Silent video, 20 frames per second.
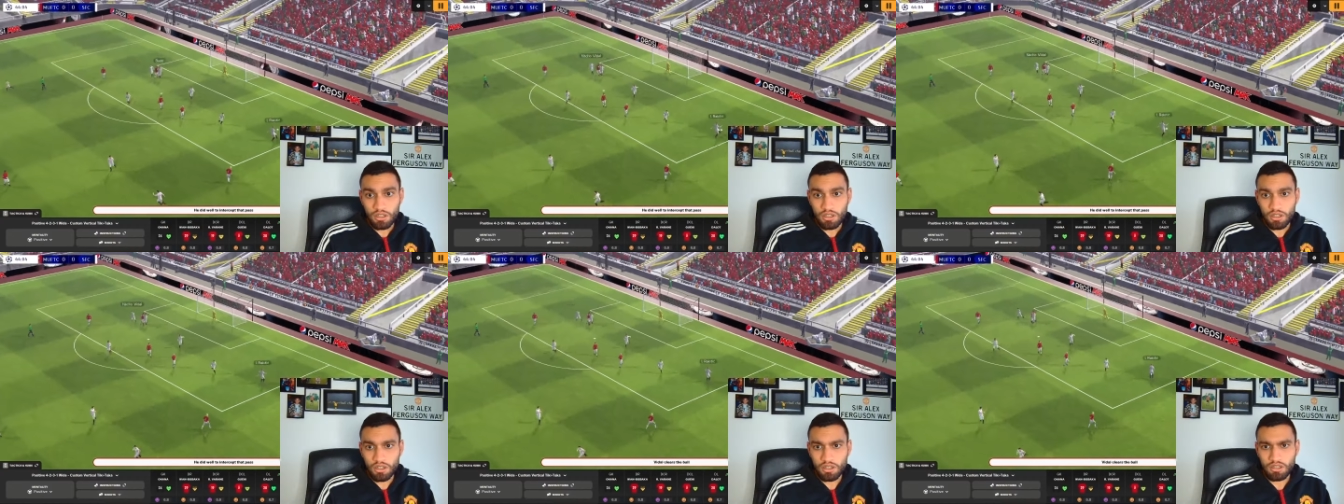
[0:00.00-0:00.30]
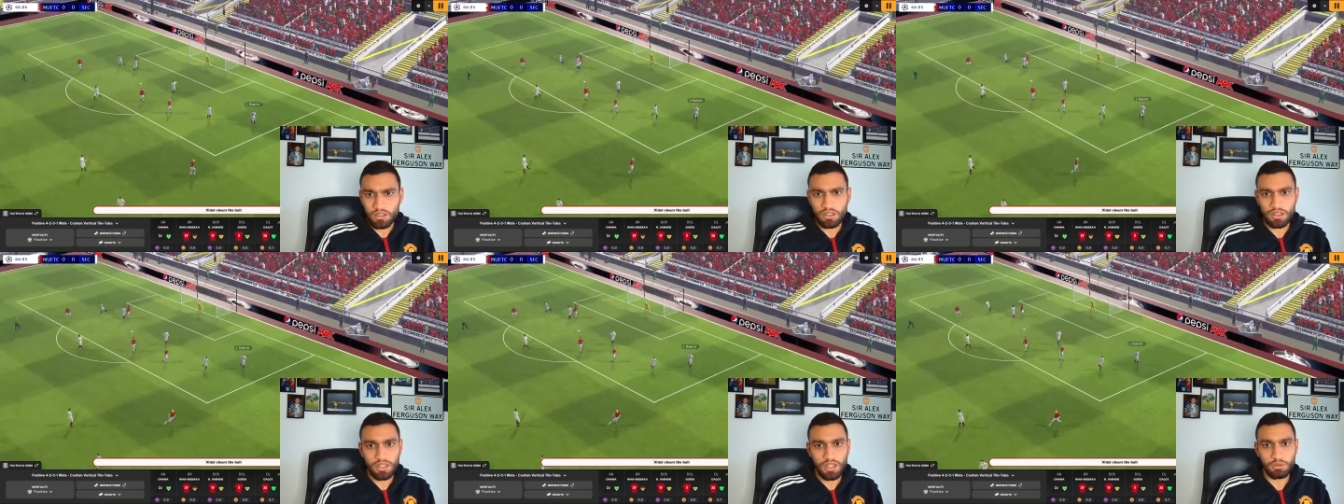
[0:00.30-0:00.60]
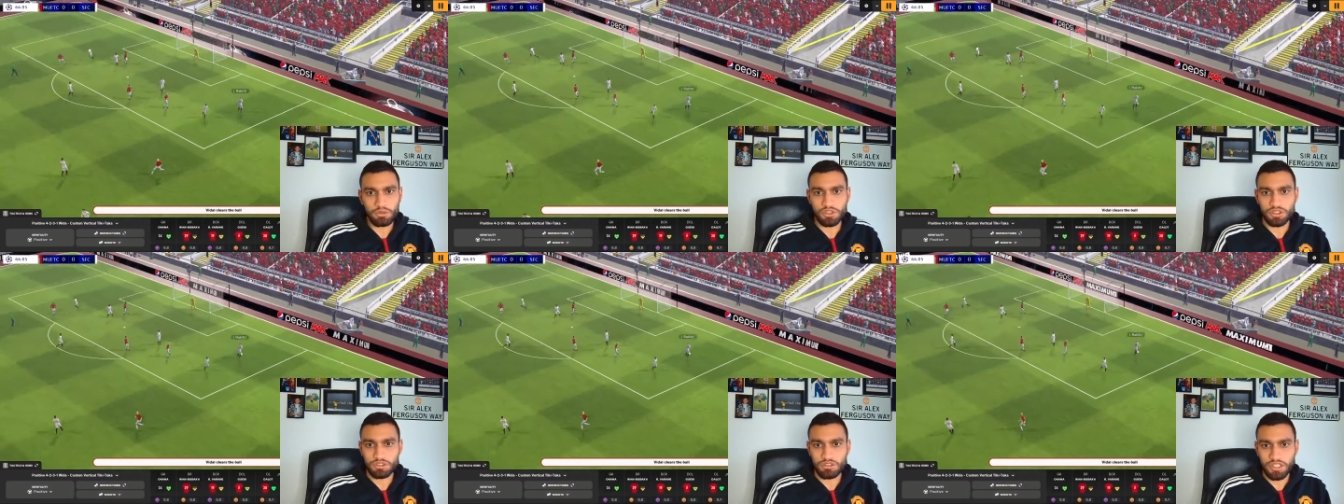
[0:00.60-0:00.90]
Huh? That
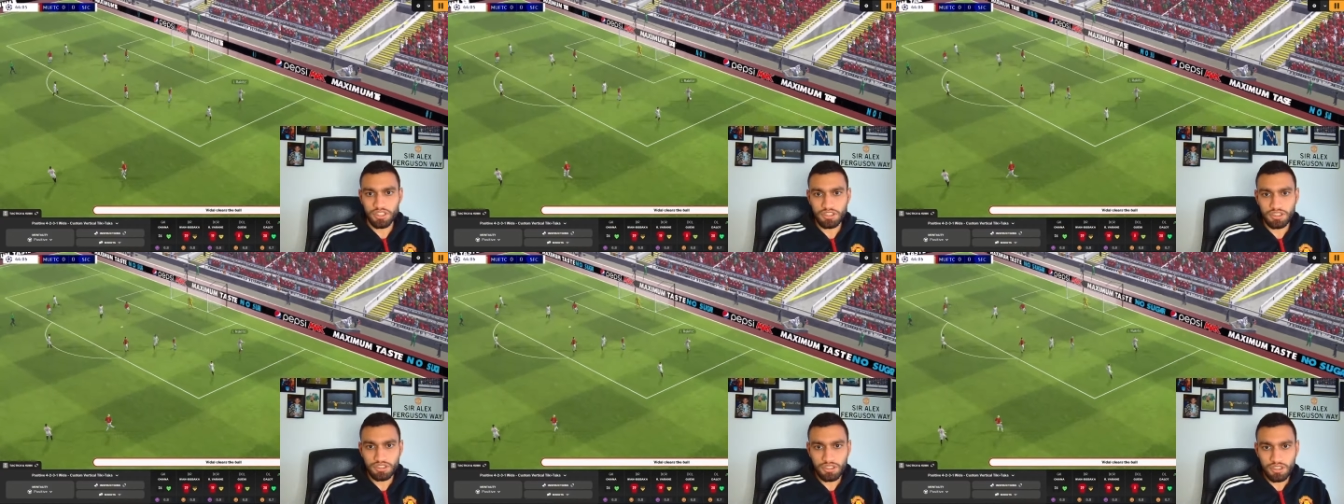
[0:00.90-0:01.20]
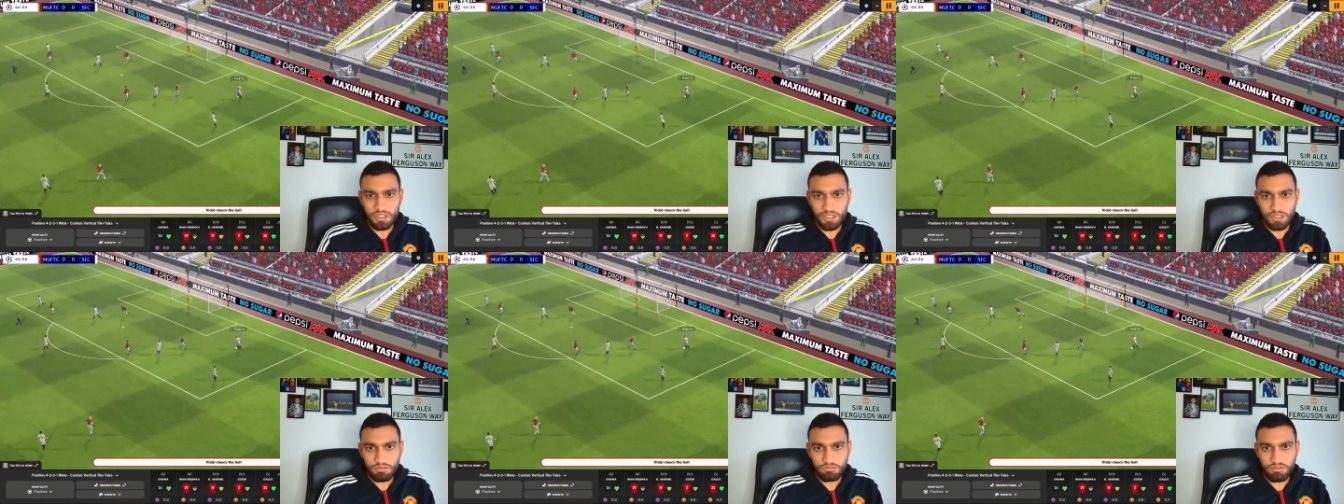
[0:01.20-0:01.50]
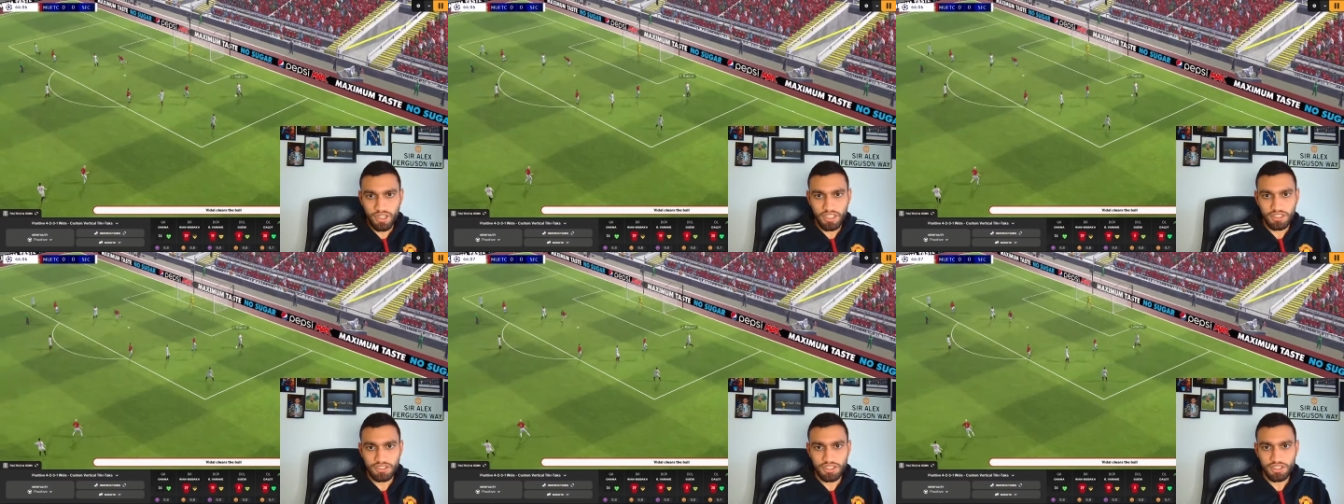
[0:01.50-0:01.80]
was strange.
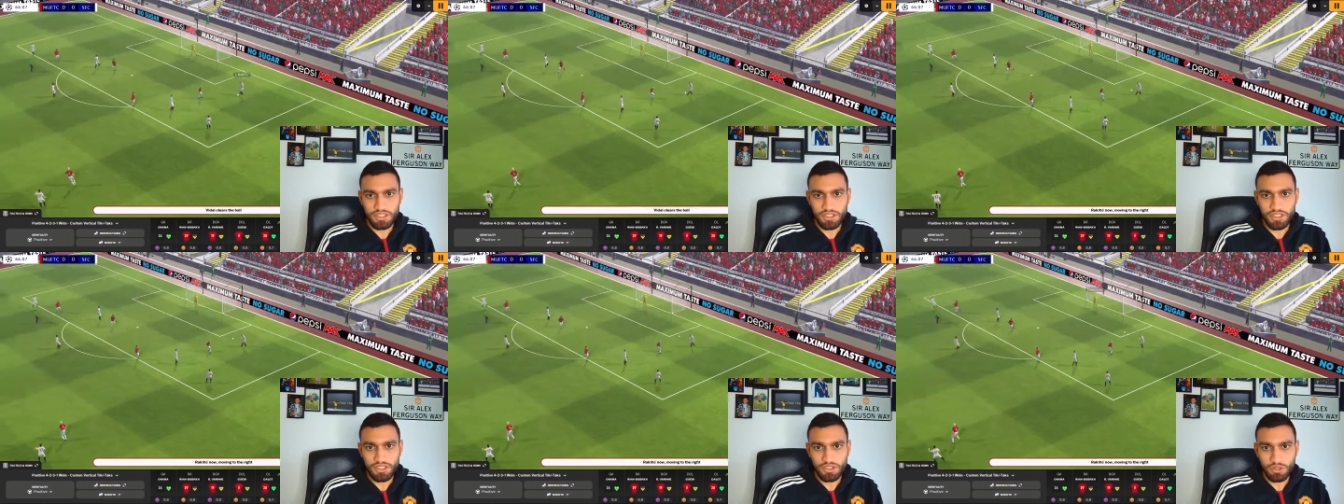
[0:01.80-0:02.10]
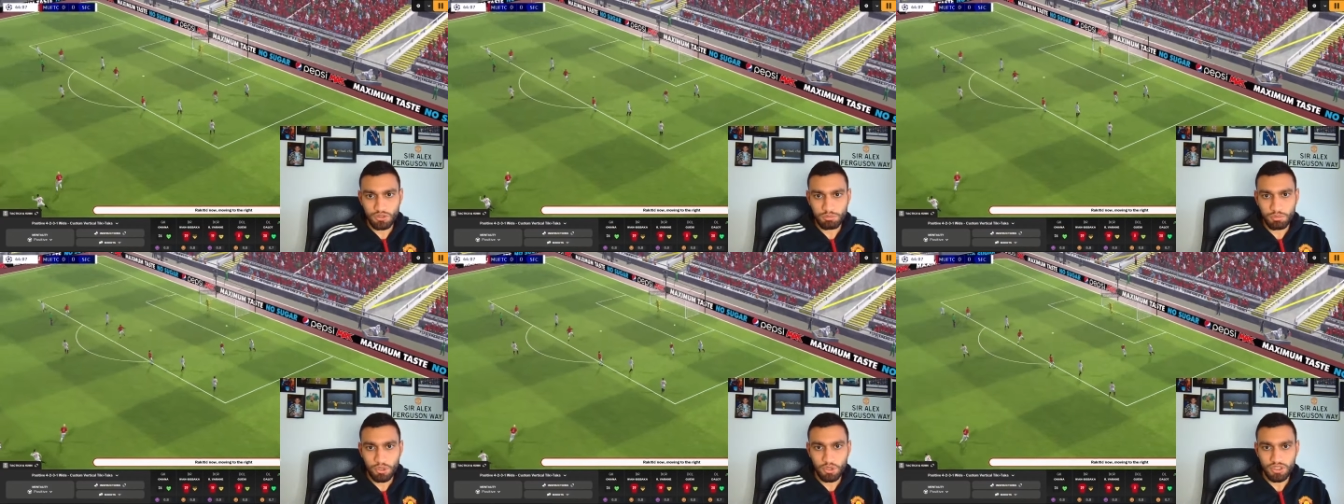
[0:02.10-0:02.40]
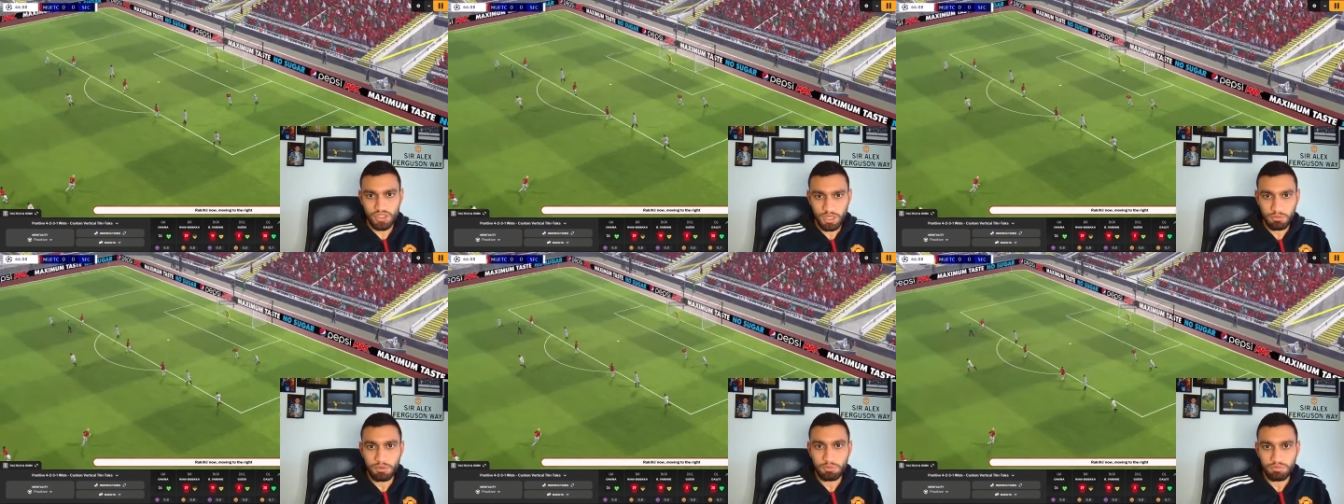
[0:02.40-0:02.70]
Rakitic in his own box.
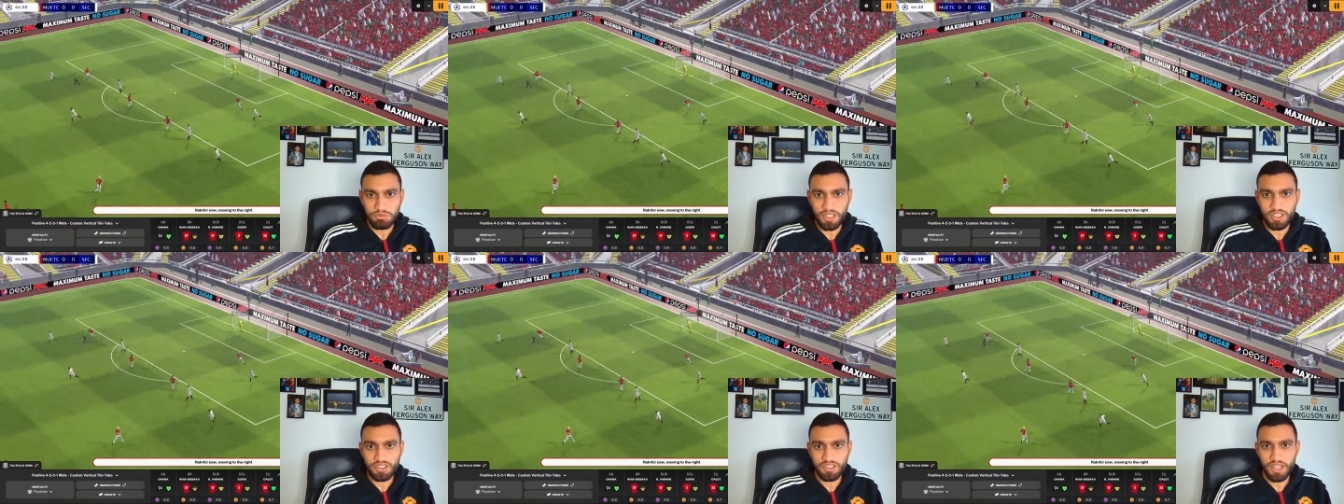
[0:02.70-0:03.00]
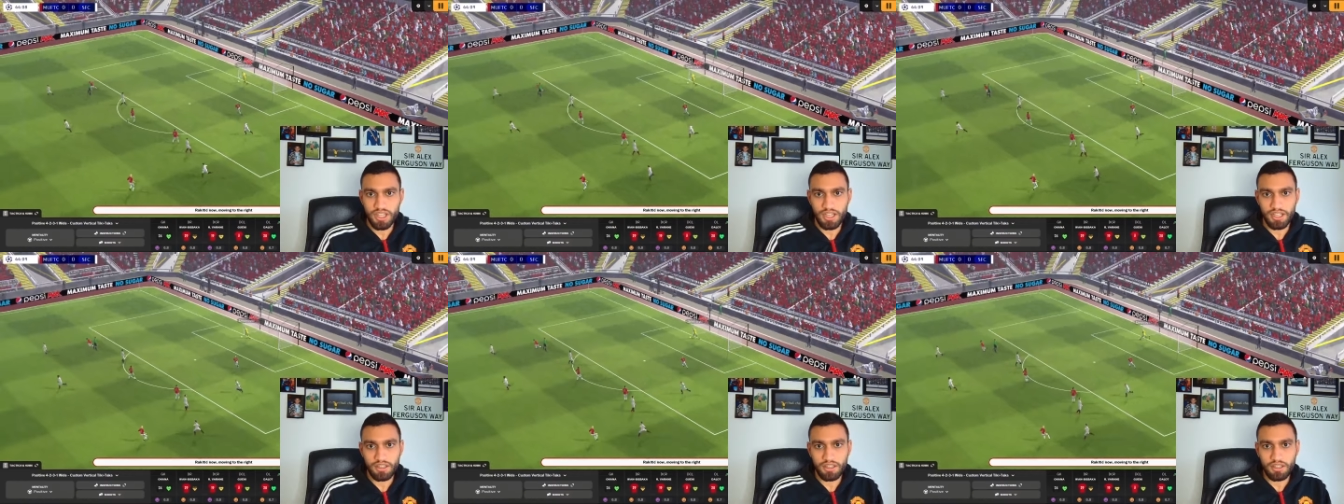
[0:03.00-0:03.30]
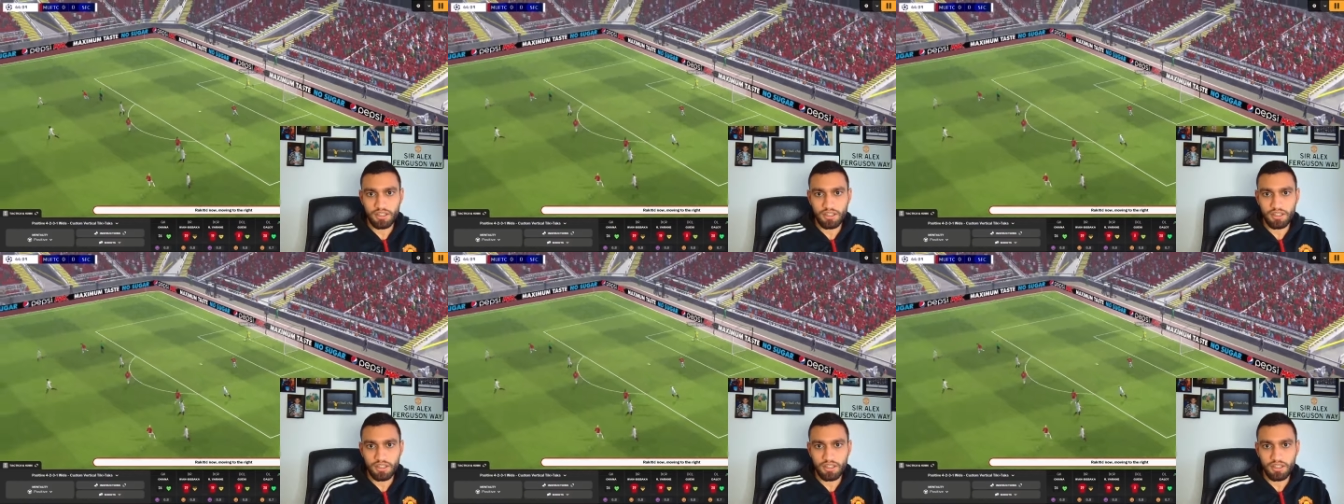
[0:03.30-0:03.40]
Can we press that?